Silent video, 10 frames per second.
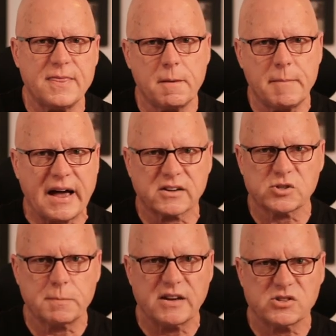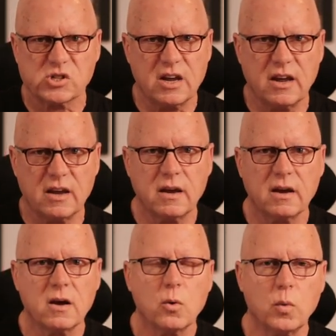the backspace key
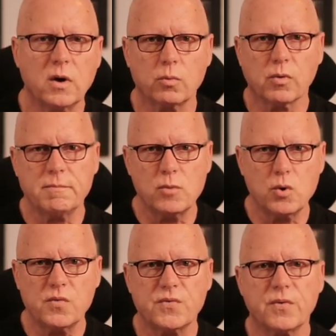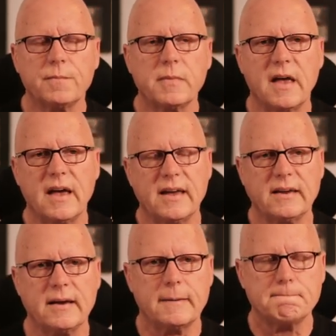will remove
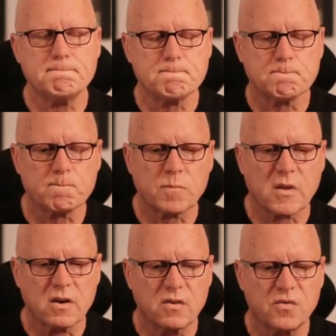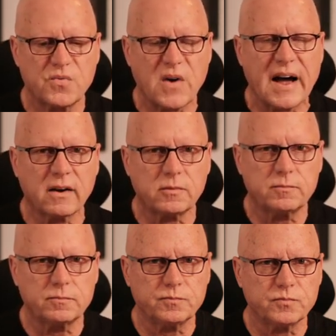a um, file
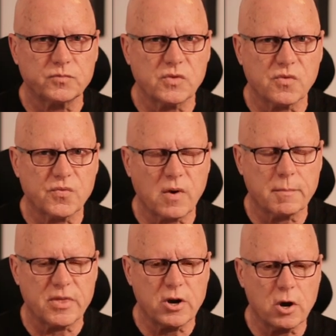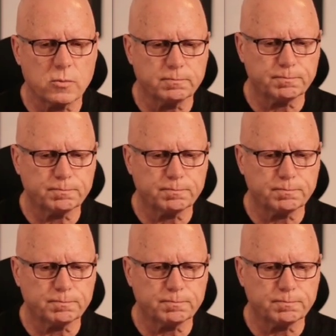from the note.